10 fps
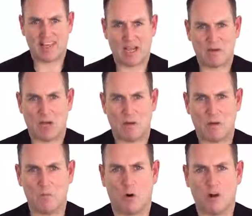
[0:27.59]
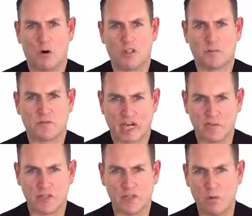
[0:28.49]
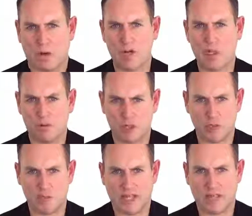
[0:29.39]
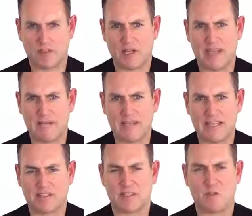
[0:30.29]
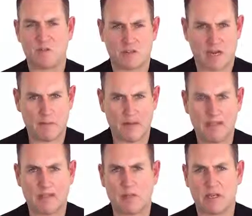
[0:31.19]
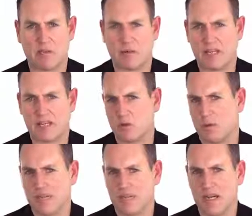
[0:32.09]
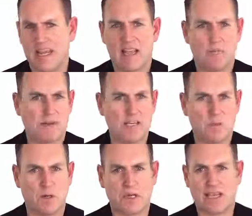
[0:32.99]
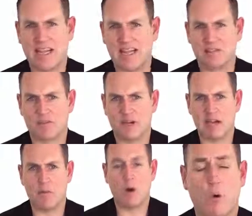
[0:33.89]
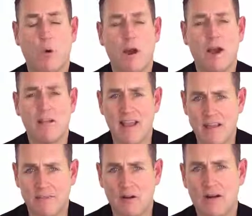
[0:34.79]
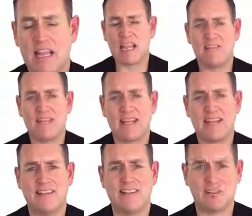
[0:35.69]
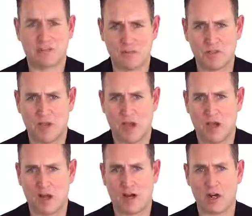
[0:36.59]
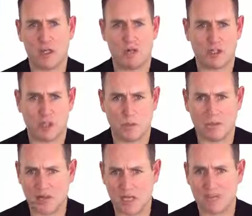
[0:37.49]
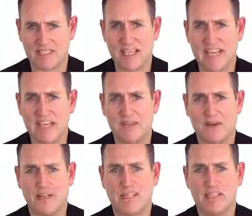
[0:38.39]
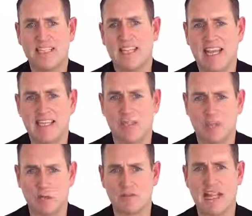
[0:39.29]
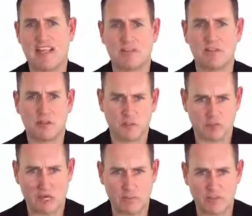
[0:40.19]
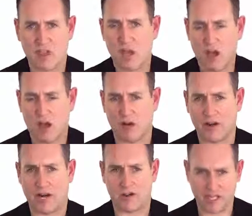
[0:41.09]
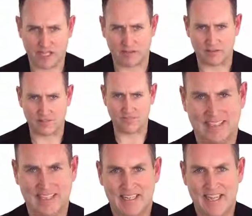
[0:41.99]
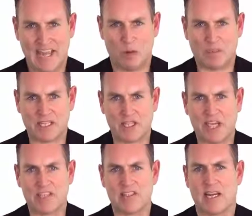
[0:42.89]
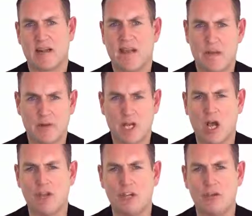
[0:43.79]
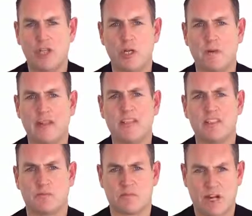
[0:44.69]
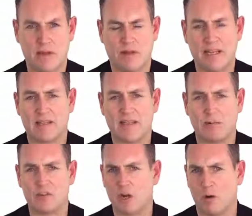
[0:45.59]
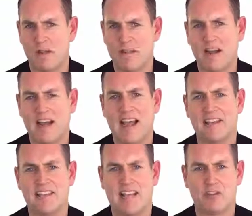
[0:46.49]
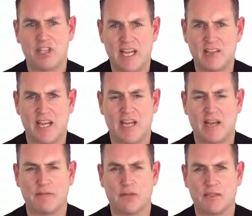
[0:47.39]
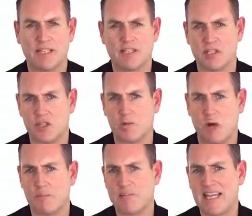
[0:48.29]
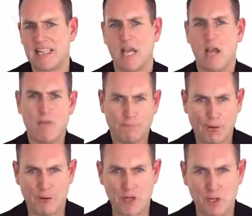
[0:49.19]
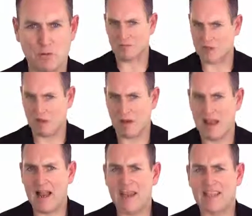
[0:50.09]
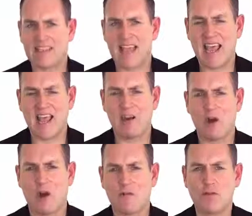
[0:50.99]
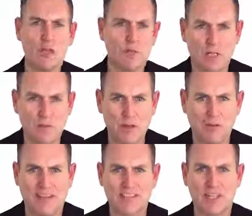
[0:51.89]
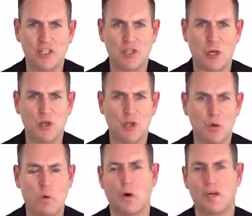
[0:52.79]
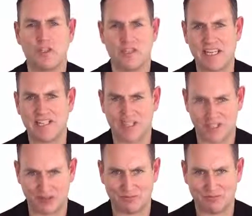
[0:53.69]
Now you all want more and more subscribers to our YouTube channel, so having that subscribe link that we can put in Twitter, Facebook, Instagram, wherever, even in the description on our YouTube videos, is vital to get those extra subscribers on our channels. Now with the changes that have happened on YouTube, the subscribe link that was normally there has now changed, and I've got this new update for you. So let's head on over to the computer as I show you what you need to do.